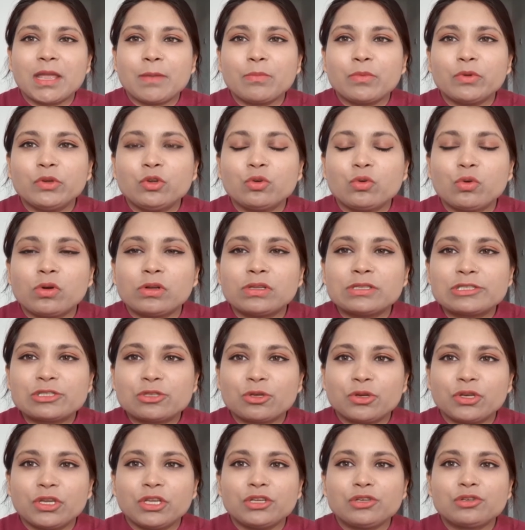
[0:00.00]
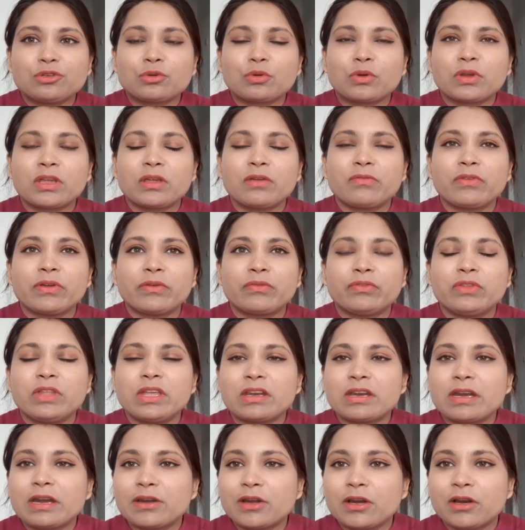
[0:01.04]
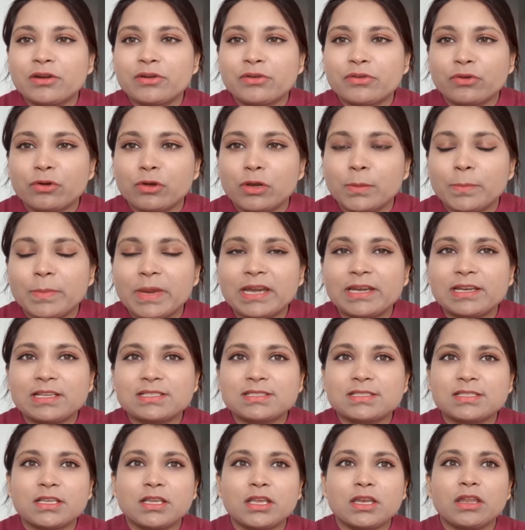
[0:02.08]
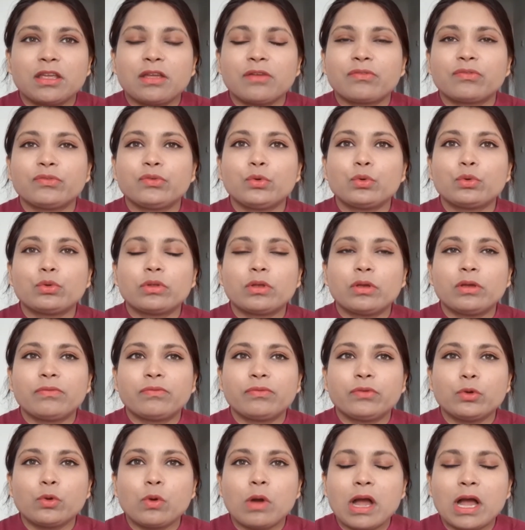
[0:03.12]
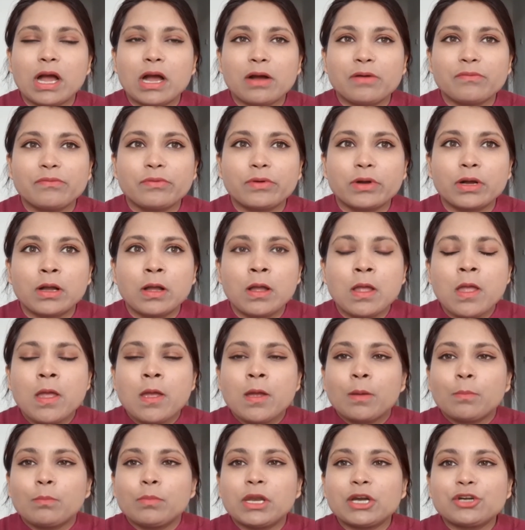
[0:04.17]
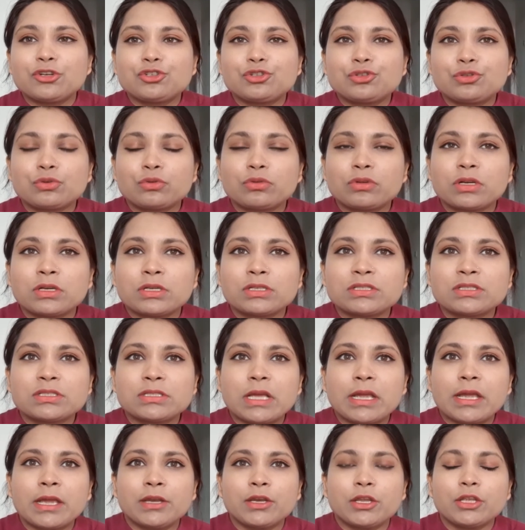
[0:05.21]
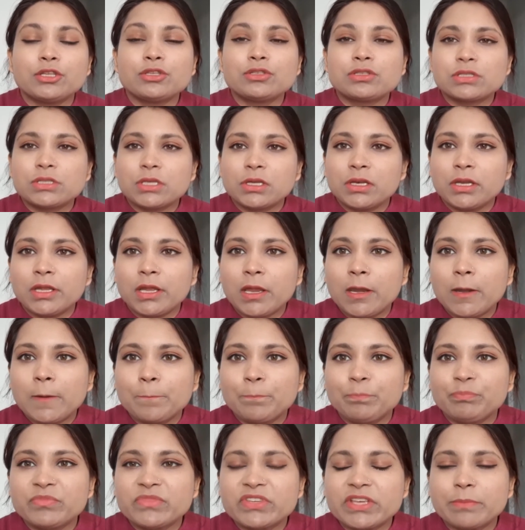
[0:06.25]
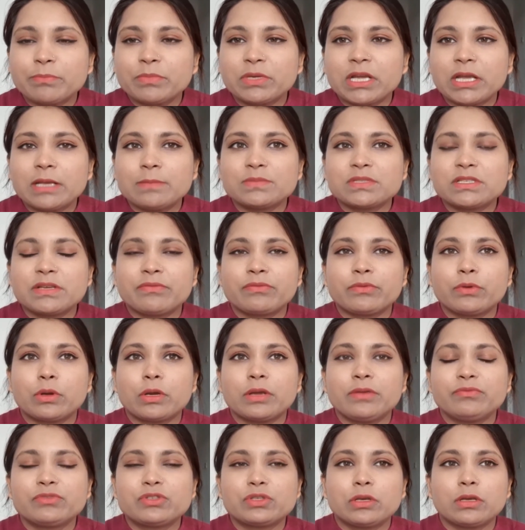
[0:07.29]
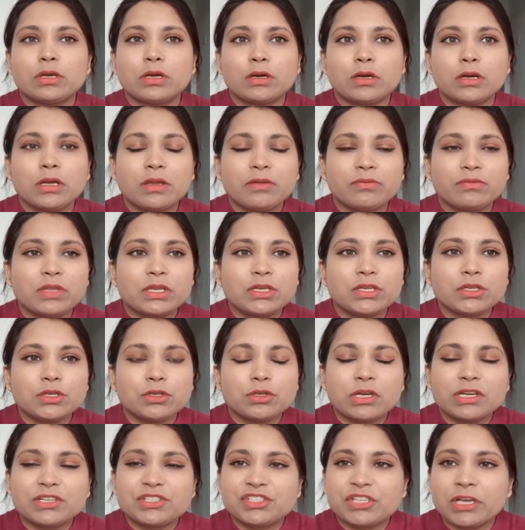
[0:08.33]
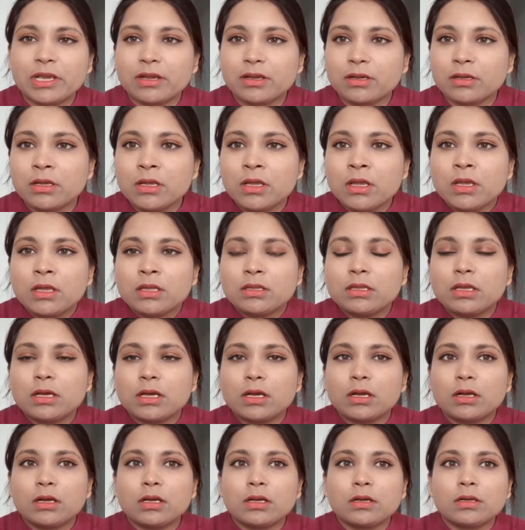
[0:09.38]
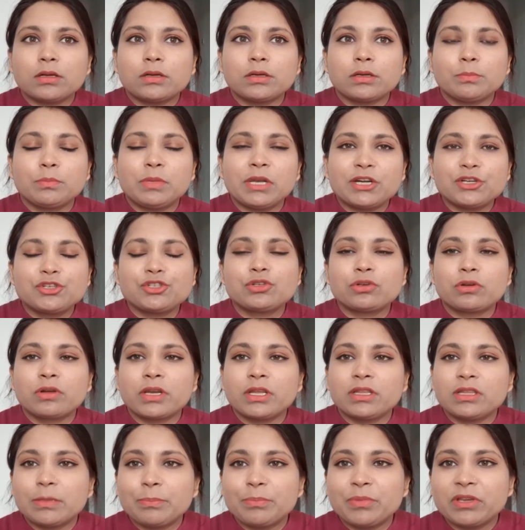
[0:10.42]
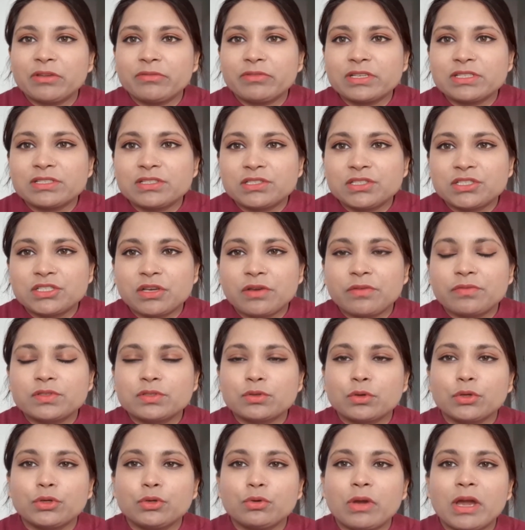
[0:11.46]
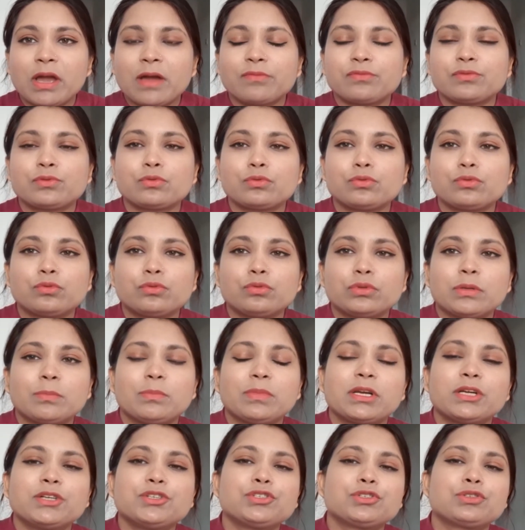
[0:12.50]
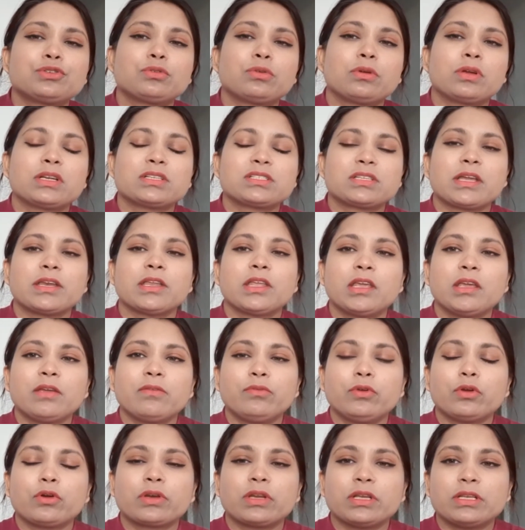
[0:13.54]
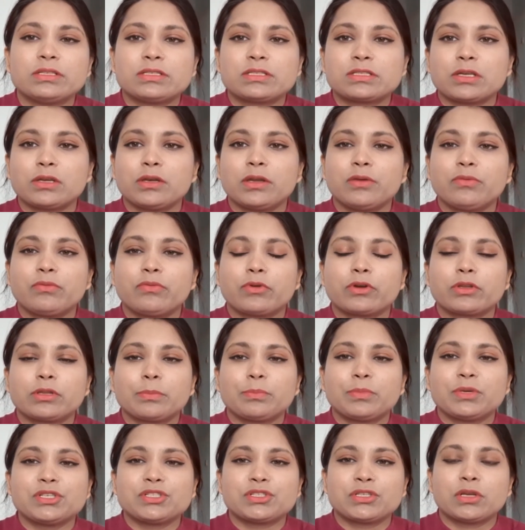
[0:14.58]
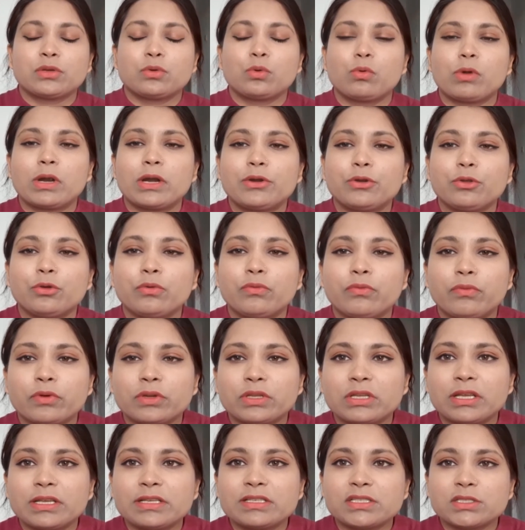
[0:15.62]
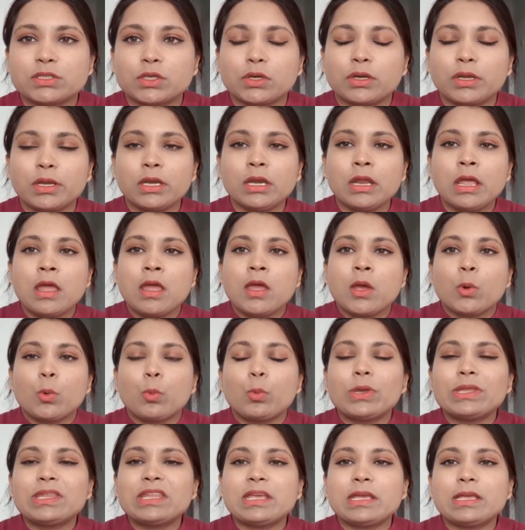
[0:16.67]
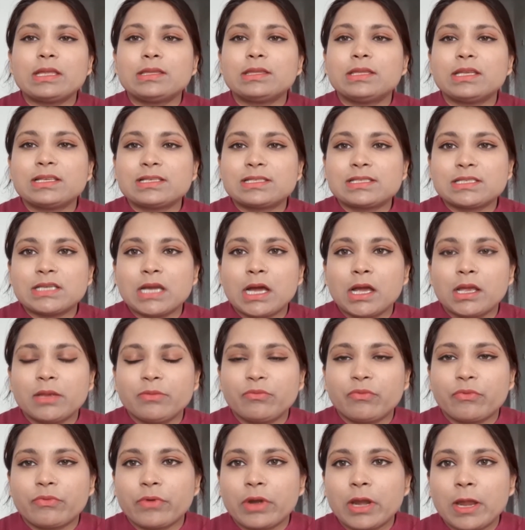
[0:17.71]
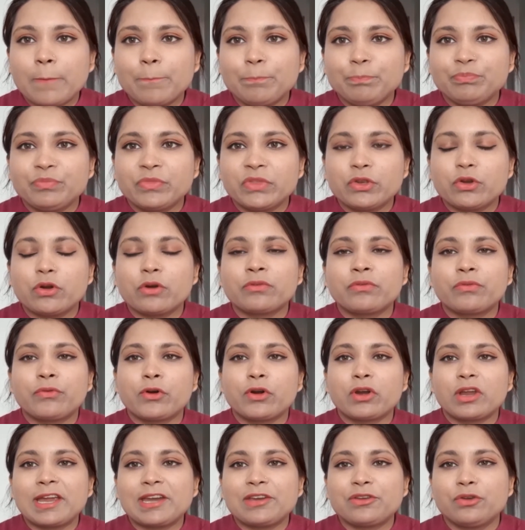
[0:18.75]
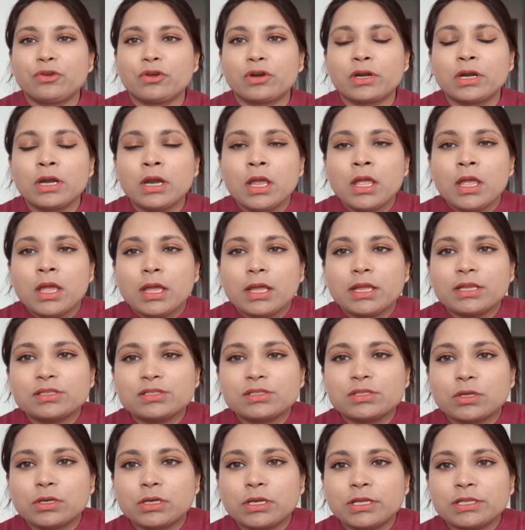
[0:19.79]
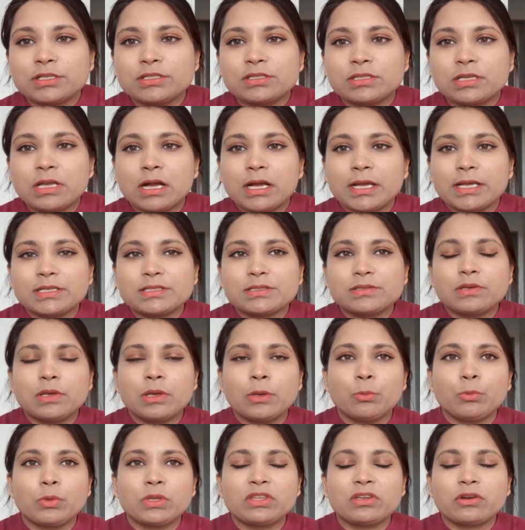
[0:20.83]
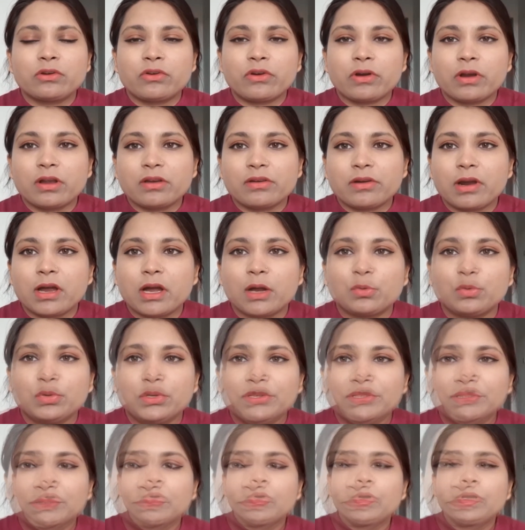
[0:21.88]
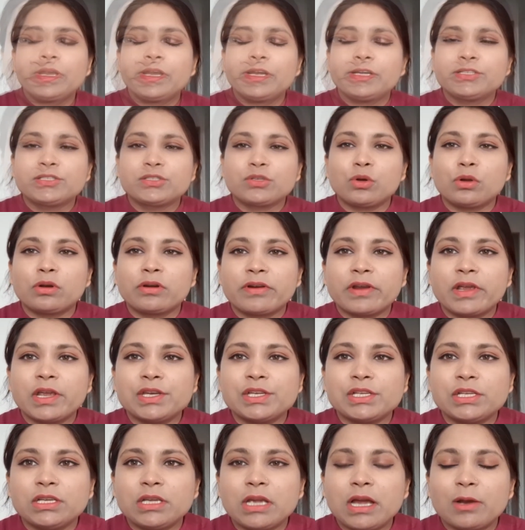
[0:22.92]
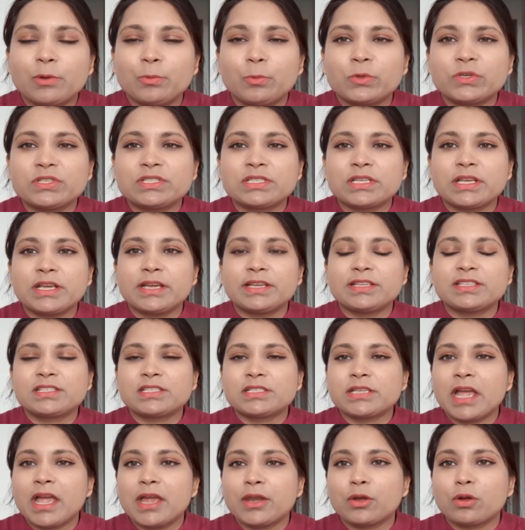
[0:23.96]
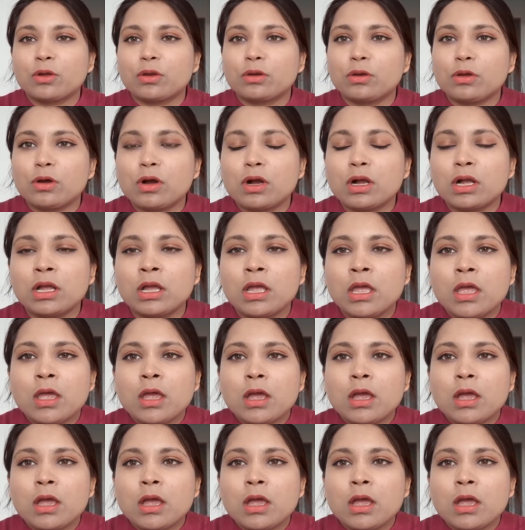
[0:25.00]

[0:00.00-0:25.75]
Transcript: you also need to give, if there are controlled medicine, if you have blood sugars and insulin. Sometimes if they did not check the blood sugar in the previous shift, so you have to do the blood sugars and give your insulin for the patient who are due for the insulin within this time frame. Don't forget your insulins, guys, with the drug round. Now it's already, I would say it's 10 o'clock.